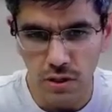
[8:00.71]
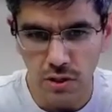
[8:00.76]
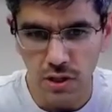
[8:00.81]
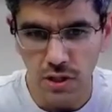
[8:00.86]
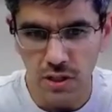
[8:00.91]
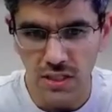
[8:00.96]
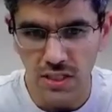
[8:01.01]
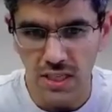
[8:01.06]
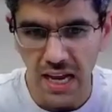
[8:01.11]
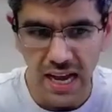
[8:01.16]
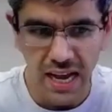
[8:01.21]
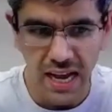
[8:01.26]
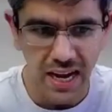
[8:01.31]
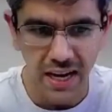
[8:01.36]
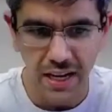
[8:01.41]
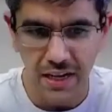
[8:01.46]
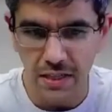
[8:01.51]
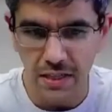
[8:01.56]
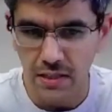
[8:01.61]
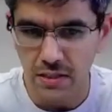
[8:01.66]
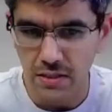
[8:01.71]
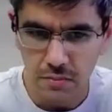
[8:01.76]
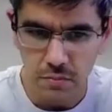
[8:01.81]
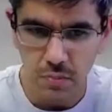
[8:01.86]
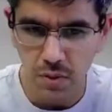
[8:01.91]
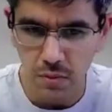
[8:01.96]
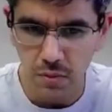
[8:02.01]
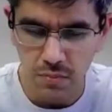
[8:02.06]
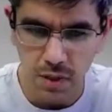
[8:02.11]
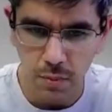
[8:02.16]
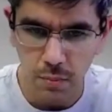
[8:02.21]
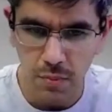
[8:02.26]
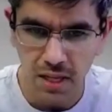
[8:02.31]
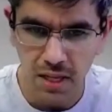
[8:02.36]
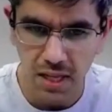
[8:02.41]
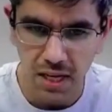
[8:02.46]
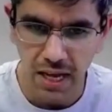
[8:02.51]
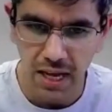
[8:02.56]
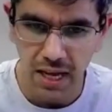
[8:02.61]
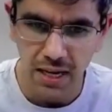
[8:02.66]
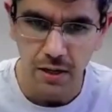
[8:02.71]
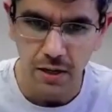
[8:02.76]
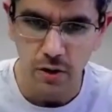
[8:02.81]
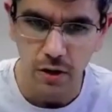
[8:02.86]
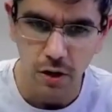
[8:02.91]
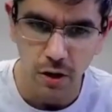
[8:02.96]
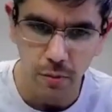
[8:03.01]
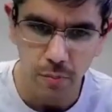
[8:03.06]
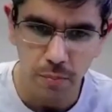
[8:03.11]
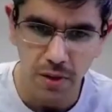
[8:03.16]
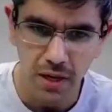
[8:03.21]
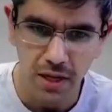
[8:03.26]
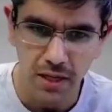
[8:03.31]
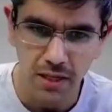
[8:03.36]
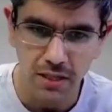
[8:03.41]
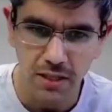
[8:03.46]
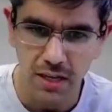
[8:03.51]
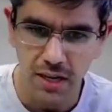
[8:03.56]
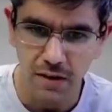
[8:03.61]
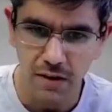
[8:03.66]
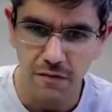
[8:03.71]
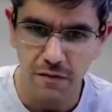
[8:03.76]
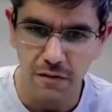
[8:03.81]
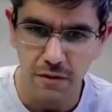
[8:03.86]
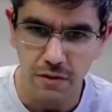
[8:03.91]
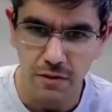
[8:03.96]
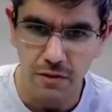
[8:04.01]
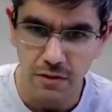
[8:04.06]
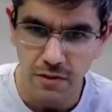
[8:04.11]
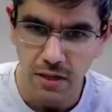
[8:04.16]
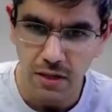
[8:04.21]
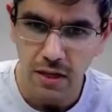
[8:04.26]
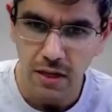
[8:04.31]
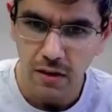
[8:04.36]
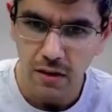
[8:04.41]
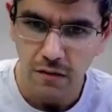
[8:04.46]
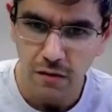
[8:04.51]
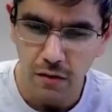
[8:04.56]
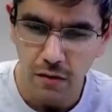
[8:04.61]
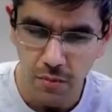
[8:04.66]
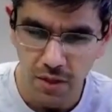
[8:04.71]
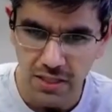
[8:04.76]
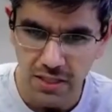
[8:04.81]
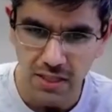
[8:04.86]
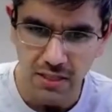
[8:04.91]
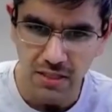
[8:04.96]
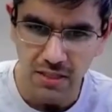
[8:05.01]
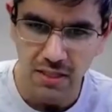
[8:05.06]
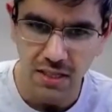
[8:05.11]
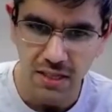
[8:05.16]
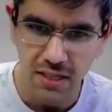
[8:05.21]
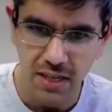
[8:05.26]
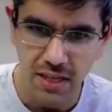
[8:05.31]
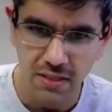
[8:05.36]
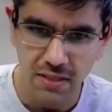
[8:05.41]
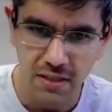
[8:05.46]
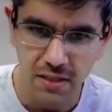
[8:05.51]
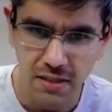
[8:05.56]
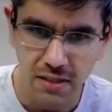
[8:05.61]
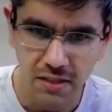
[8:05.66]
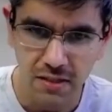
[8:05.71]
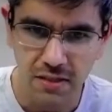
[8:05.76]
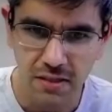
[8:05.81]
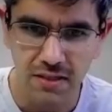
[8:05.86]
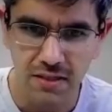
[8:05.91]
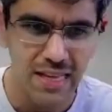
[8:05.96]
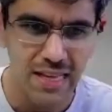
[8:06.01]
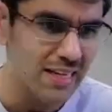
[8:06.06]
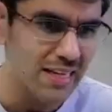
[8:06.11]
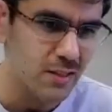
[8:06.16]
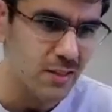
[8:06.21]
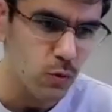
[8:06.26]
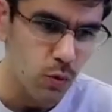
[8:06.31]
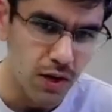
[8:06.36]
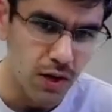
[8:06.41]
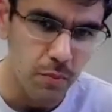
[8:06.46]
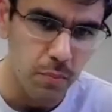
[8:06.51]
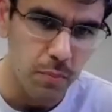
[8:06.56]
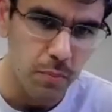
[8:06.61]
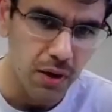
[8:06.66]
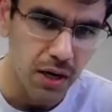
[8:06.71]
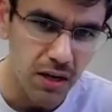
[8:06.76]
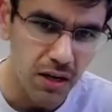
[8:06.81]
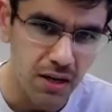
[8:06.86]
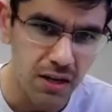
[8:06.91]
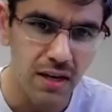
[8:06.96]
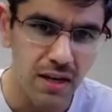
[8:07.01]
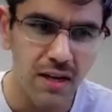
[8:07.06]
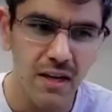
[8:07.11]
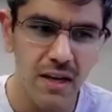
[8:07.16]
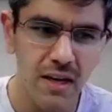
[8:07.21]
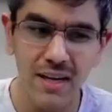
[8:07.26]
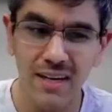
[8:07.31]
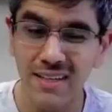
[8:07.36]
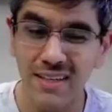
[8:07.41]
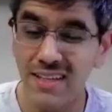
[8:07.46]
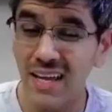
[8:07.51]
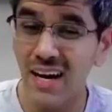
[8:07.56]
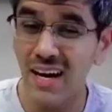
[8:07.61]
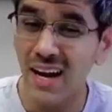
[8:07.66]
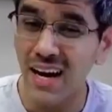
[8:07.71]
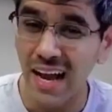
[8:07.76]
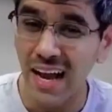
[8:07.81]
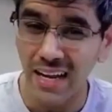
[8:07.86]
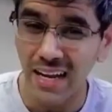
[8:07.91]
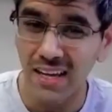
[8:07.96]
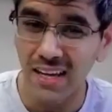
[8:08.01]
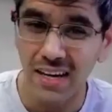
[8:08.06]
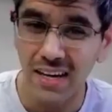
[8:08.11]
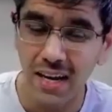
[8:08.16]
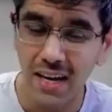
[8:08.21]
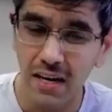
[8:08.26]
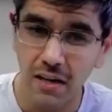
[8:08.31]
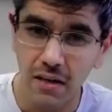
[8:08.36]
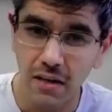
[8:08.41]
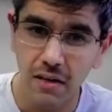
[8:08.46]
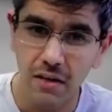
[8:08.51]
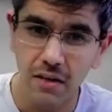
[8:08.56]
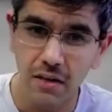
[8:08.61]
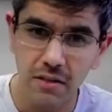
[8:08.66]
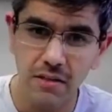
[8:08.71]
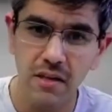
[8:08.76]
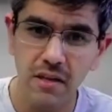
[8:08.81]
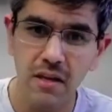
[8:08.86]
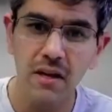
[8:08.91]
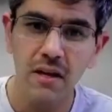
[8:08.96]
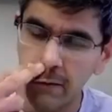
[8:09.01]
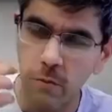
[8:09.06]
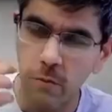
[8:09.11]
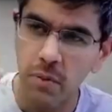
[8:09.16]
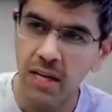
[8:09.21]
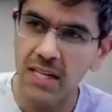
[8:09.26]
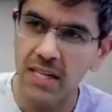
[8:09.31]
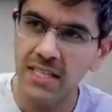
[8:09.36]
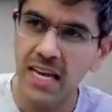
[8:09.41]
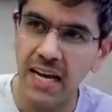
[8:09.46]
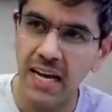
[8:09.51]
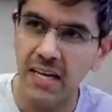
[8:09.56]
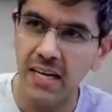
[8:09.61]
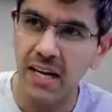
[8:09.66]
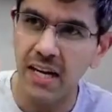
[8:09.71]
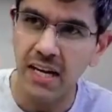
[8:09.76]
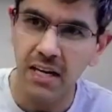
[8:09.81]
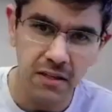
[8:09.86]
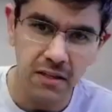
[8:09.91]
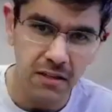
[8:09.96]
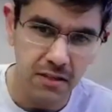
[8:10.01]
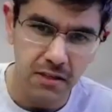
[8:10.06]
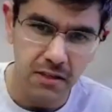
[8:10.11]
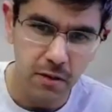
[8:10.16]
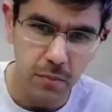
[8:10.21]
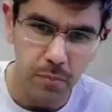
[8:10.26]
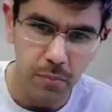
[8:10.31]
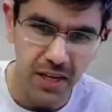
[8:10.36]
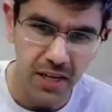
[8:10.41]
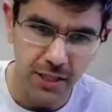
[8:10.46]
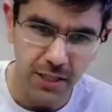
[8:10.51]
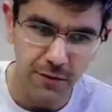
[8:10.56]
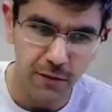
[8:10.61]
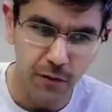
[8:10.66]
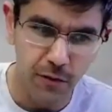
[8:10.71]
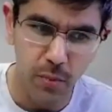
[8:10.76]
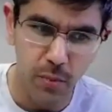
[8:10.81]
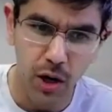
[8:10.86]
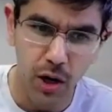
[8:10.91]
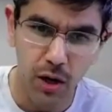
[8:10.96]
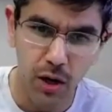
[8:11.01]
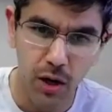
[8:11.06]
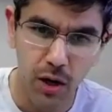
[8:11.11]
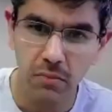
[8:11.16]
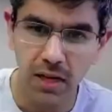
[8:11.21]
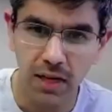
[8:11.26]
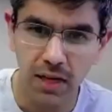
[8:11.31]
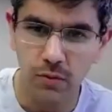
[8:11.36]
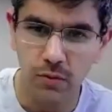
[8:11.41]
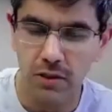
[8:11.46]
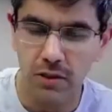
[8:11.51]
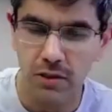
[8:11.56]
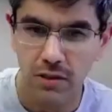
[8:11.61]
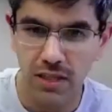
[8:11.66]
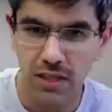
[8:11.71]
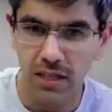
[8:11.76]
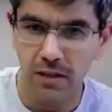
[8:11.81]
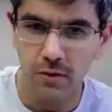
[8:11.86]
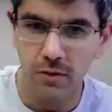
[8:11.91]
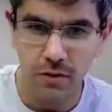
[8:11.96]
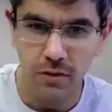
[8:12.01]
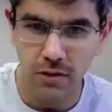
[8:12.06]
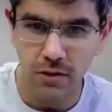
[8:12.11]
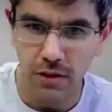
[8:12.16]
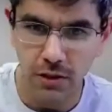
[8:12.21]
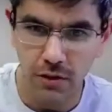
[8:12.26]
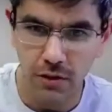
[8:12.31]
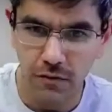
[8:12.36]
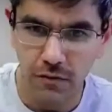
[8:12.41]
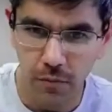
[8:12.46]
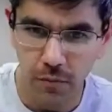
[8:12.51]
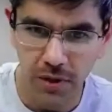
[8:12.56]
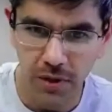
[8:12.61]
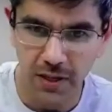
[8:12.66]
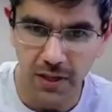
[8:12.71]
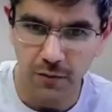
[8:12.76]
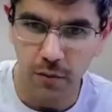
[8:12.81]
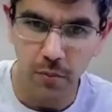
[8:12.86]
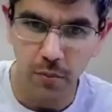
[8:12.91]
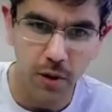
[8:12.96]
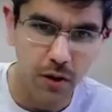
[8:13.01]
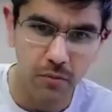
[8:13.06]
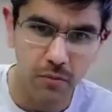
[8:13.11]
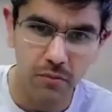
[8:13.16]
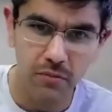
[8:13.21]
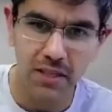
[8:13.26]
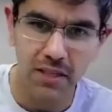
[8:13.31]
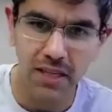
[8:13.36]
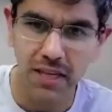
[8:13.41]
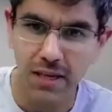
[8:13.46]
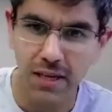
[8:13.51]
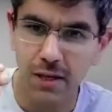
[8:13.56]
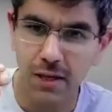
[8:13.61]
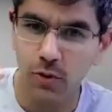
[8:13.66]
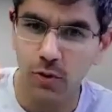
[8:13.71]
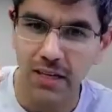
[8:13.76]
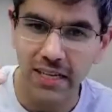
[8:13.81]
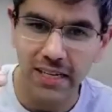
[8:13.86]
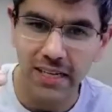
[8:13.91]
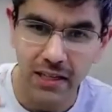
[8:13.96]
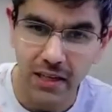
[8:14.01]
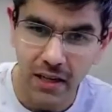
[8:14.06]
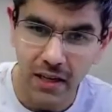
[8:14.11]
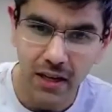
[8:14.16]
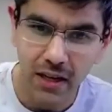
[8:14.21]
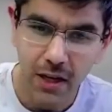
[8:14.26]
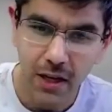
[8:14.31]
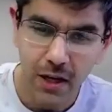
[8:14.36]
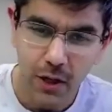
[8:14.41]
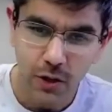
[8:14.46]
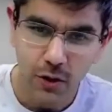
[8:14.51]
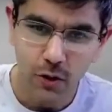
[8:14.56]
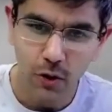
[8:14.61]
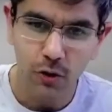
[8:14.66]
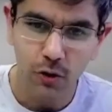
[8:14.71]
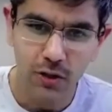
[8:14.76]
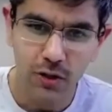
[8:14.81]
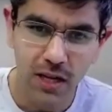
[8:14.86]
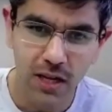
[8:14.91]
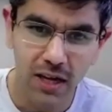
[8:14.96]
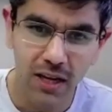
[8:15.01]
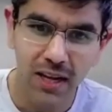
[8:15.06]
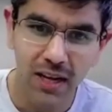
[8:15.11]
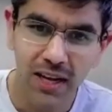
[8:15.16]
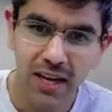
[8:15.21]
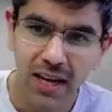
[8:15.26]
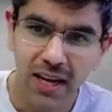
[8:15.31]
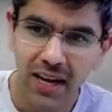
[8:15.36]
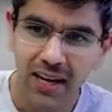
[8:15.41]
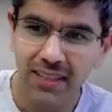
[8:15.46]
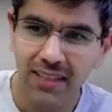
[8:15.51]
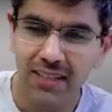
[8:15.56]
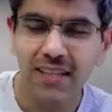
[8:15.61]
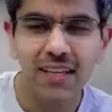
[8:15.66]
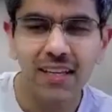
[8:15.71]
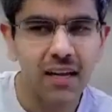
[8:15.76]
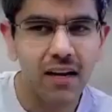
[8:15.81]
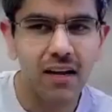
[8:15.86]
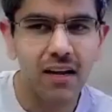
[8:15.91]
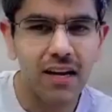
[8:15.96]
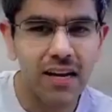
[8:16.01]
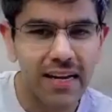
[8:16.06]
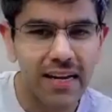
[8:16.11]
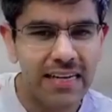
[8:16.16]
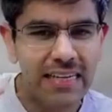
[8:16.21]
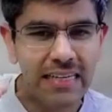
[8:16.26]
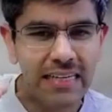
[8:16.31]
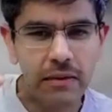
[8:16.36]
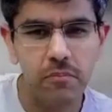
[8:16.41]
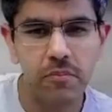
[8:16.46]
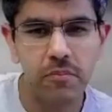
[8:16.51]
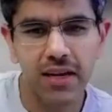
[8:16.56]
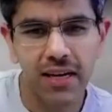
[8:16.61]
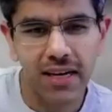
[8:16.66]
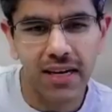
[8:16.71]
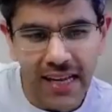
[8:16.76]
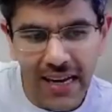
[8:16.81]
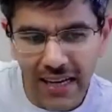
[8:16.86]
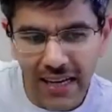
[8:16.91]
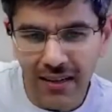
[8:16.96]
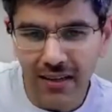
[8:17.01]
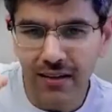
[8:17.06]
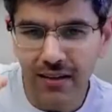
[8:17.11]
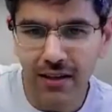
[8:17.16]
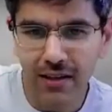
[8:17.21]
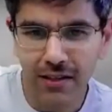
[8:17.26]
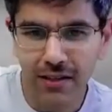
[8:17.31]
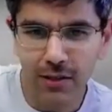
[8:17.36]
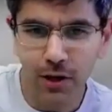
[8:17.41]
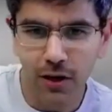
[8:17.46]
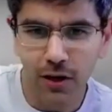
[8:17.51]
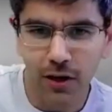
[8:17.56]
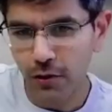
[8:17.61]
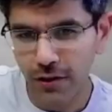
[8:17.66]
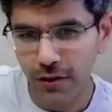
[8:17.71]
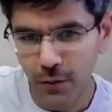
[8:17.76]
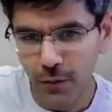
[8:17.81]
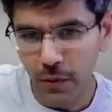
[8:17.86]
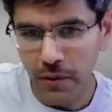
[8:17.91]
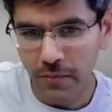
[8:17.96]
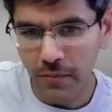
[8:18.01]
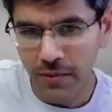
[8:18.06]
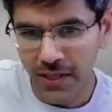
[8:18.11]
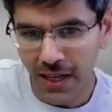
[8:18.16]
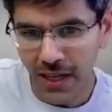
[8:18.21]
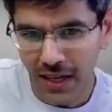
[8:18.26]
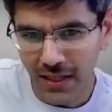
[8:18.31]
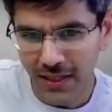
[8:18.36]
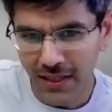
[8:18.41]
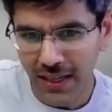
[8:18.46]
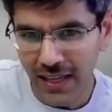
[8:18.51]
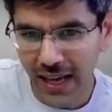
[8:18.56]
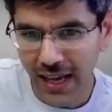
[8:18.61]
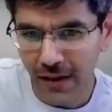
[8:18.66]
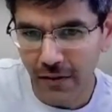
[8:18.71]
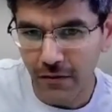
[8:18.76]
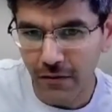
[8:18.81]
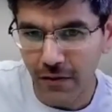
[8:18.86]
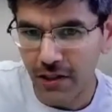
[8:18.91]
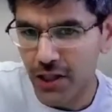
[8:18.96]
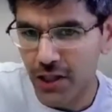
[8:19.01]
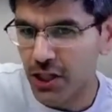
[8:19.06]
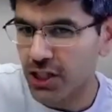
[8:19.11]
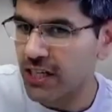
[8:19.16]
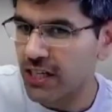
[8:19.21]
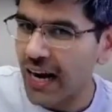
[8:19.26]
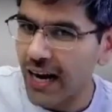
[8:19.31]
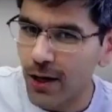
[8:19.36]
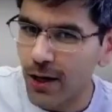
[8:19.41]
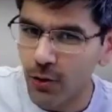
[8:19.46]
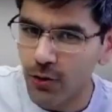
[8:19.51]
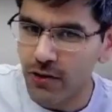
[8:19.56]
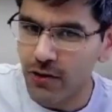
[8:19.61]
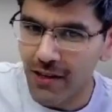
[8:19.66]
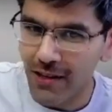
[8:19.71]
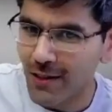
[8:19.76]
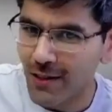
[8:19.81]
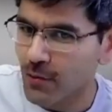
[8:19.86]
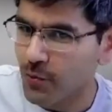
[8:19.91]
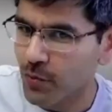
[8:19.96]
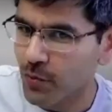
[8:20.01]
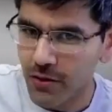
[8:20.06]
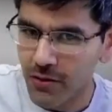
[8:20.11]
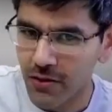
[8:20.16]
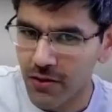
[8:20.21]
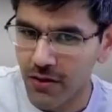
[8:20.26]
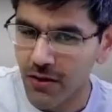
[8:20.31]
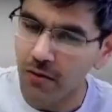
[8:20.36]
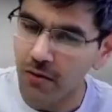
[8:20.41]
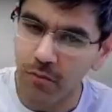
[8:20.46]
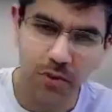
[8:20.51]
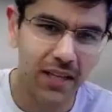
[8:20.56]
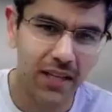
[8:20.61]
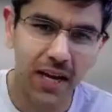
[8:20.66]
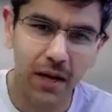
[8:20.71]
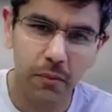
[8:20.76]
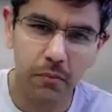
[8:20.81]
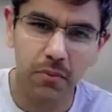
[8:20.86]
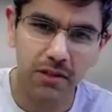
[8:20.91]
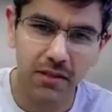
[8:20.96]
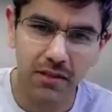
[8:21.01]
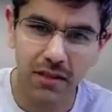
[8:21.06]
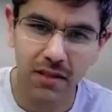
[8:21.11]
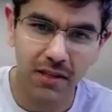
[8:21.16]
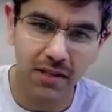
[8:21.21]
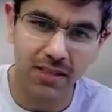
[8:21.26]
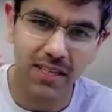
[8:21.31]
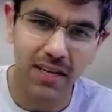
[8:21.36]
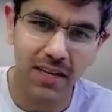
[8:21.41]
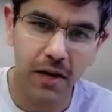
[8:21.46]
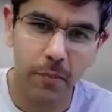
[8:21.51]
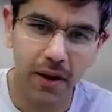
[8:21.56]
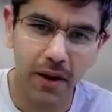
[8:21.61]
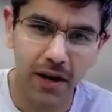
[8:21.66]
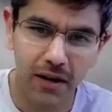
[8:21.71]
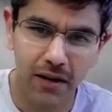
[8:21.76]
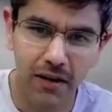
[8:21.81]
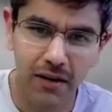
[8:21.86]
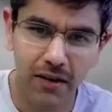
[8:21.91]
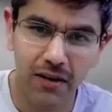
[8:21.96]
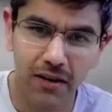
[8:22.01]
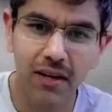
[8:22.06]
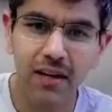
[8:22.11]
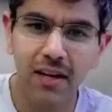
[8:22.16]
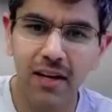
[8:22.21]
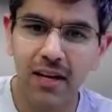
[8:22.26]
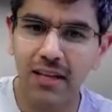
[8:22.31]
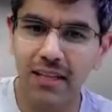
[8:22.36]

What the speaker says: searches, ads, somebody land on your page, referrals from existing residents. That's one part, right? There are aggregators. One of the biggest aggregators is a Place for Mom, right? Which is like you search for Place for Mom, they'll do lead sourcing. And then there are intermediaries. Go to this website, they'll have a shadow salesperson, but that person is independent.